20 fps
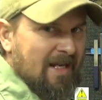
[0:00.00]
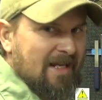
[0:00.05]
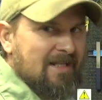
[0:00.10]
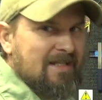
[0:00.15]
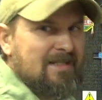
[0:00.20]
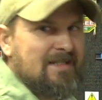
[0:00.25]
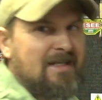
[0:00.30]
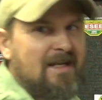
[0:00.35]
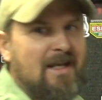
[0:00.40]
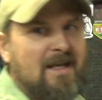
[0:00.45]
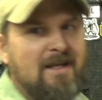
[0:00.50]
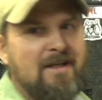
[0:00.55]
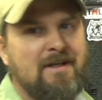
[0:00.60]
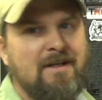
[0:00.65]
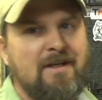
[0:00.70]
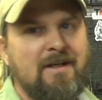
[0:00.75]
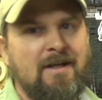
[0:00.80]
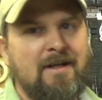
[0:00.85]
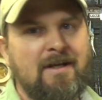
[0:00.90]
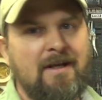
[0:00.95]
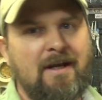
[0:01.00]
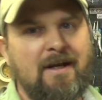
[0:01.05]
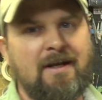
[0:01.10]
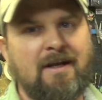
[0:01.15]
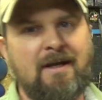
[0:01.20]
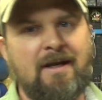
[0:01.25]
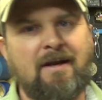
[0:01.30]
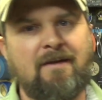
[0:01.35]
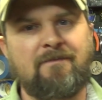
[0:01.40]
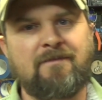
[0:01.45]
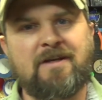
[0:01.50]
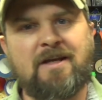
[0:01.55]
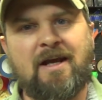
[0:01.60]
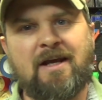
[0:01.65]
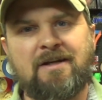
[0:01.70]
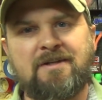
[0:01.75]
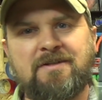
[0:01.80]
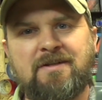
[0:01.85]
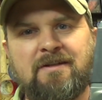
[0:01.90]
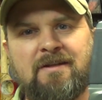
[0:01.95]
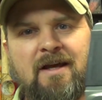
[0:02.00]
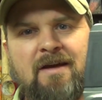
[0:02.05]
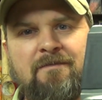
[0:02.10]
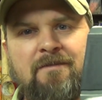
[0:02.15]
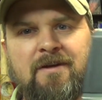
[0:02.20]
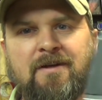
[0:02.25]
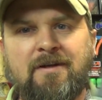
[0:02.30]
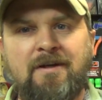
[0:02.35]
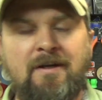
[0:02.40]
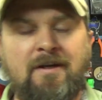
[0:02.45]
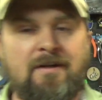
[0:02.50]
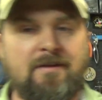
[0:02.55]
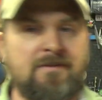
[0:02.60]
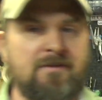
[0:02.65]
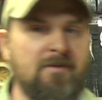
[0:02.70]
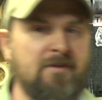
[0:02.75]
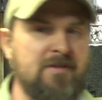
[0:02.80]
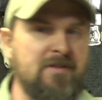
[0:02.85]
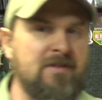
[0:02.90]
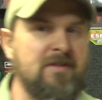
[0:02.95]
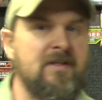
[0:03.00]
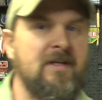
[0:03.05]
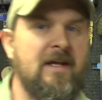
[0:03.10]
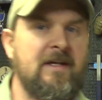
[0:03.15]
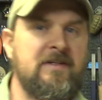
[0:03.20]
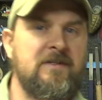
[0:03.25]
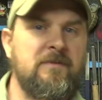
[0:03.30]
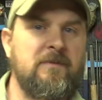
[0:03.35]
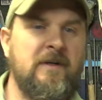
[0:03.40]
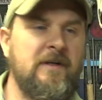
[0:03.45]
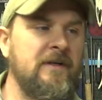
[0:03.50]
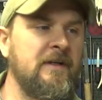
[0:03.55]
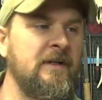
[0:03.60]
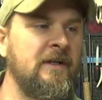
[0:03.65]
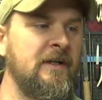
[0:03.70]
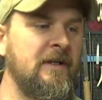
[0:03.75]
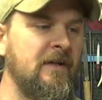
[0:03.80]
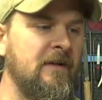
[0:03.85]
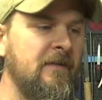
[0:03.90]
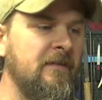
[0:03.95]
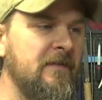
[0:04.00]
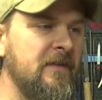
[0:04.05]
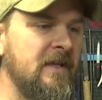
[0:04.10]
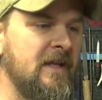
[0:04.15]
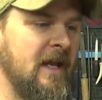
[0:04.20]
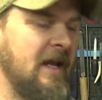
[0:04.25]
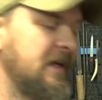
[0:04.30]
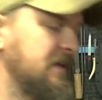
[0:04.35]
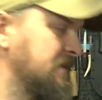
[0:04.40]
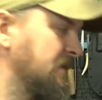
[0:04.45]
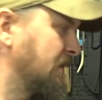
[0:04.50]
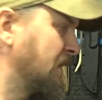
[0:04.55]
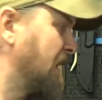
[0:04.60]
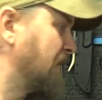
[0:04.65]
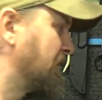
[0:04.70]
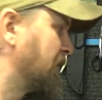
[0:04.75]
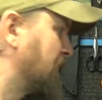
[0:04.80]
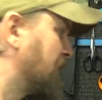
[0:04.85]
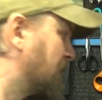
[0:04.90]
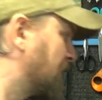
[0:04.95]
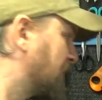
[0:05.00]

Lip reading: N10 and I have the X11. So this is the next one, the X11.